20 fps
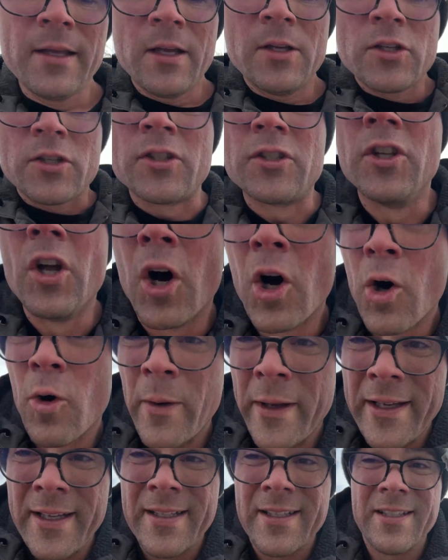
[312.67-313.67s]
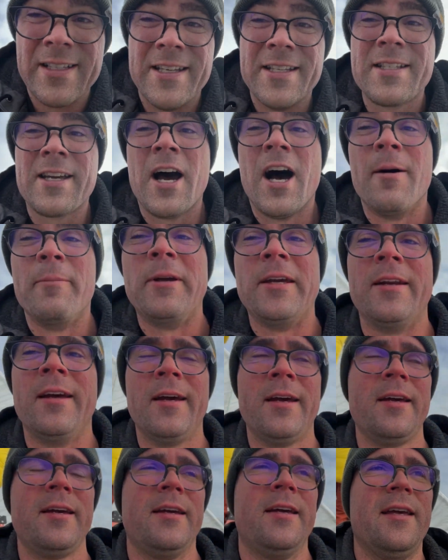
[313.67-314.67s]
Snow is coming
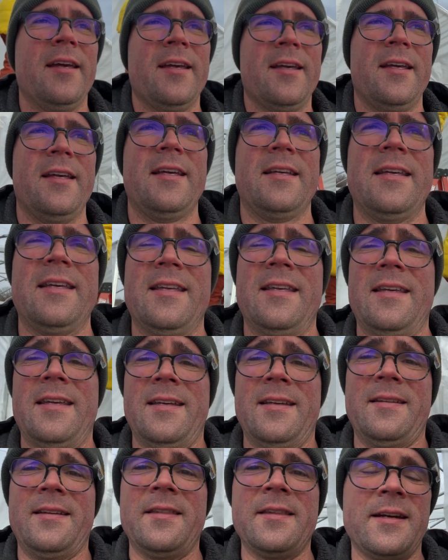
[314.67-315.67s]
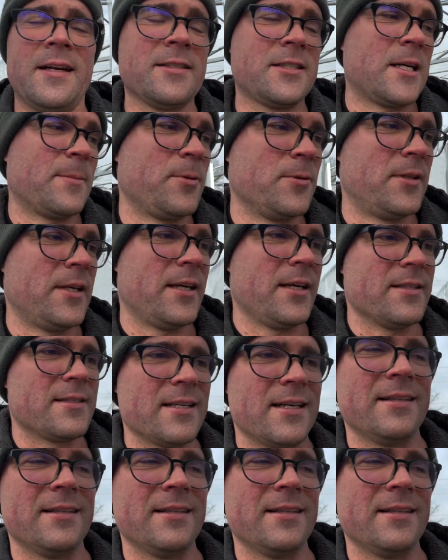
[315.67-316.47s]
in the next couple days,